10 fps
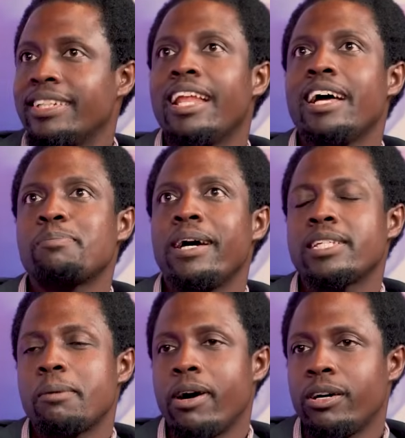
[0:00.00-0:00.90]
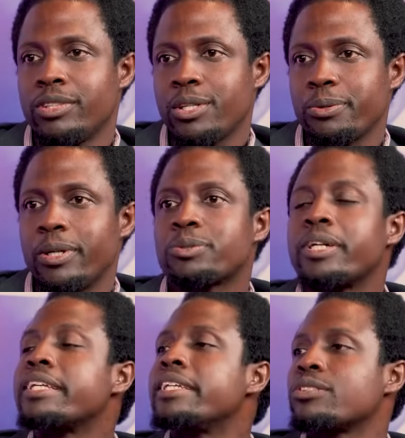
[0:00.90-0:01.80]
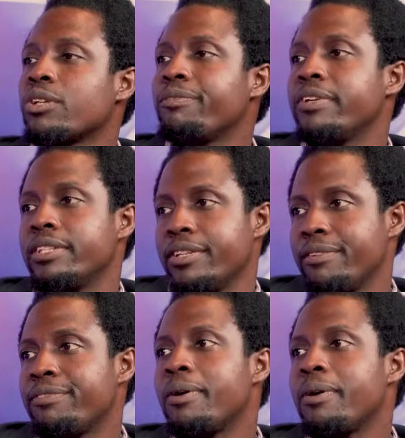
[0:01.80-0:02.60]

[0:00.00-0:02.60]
lifespan is about 100 to 120 days, roughly 3-4